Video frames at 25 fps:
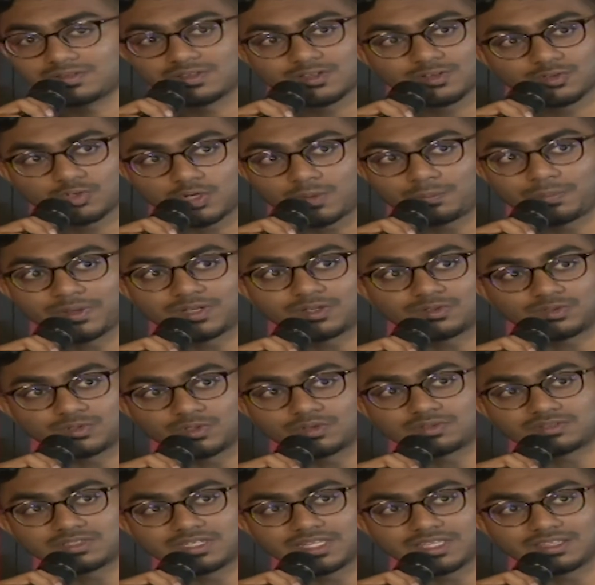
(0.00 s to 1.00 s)
compared to
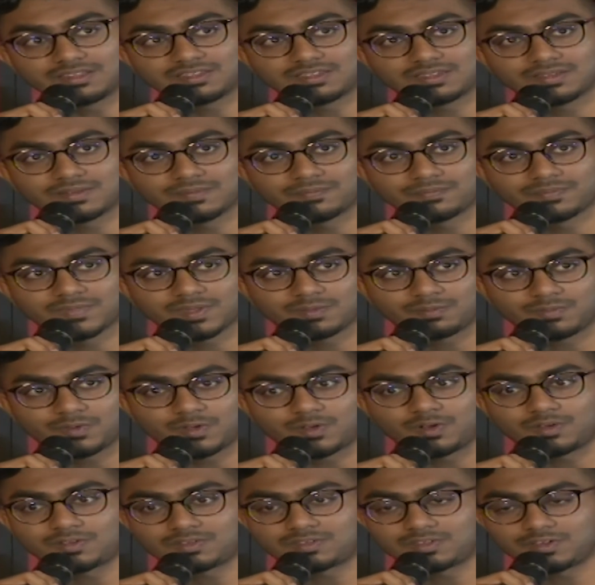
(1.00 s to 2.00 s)
those days,
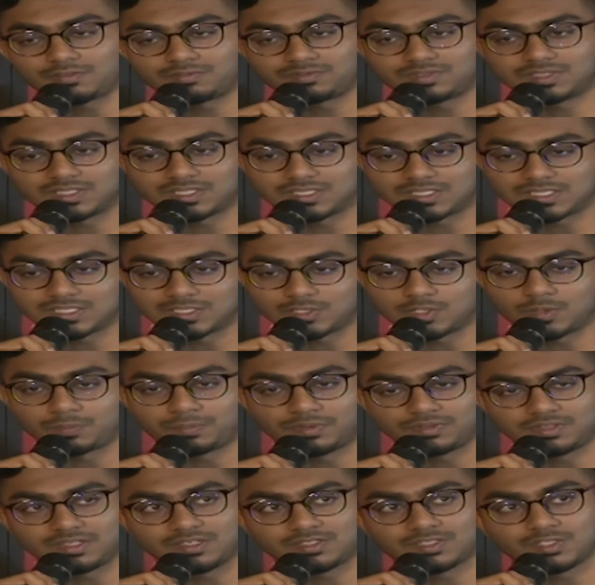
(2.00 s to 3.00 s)
because of the
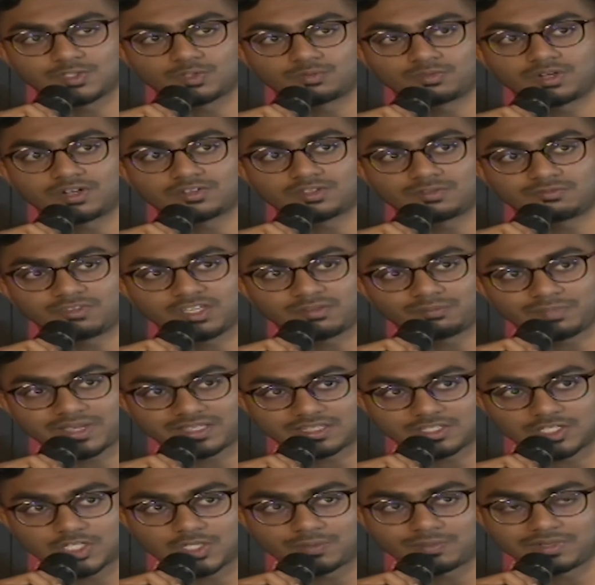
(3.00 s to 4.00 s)
opposition wants to win back the
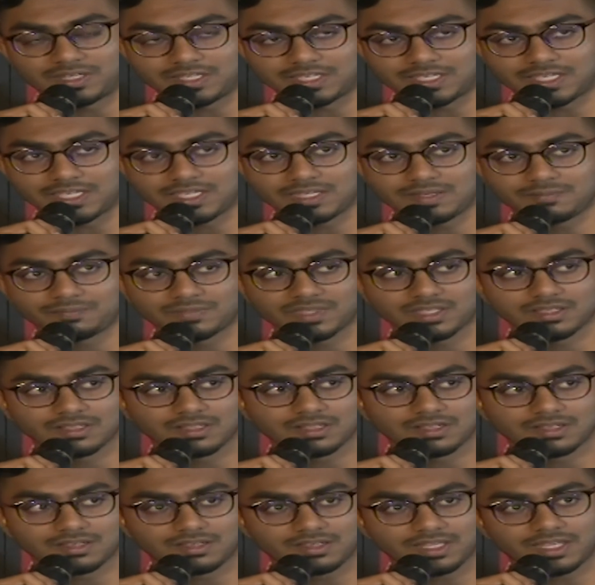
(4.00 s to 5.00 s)
government again.
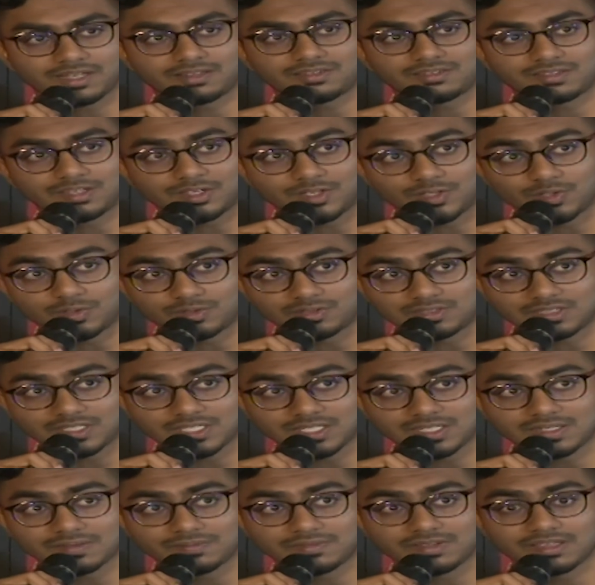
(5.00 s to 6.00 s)
Let's reduce it
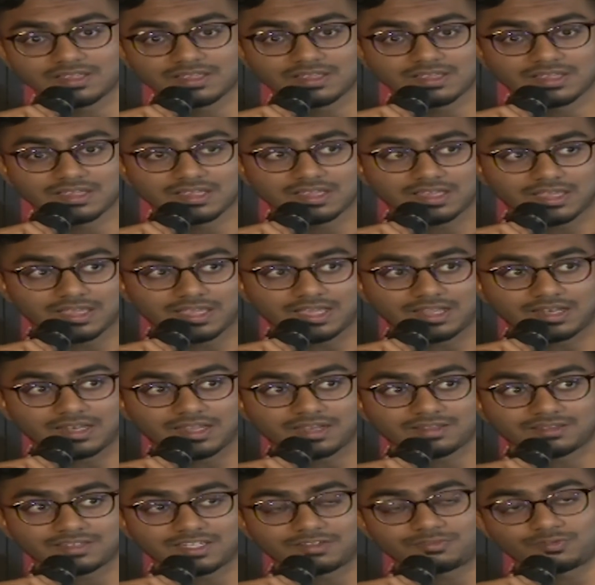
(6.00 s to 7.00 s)
and
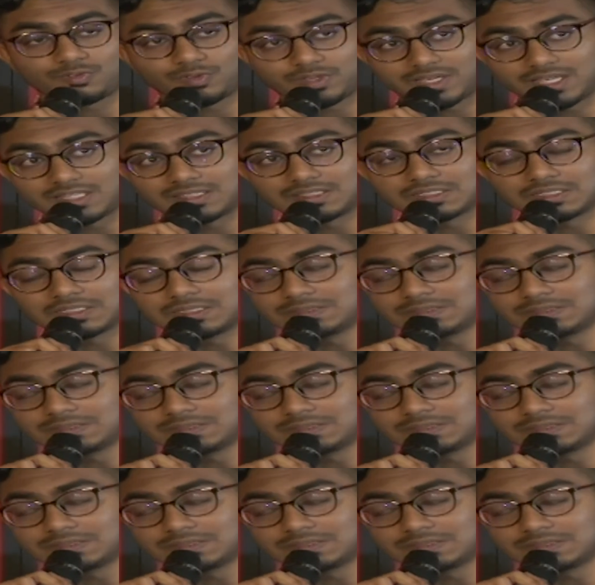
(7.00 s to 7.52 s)
let's live together.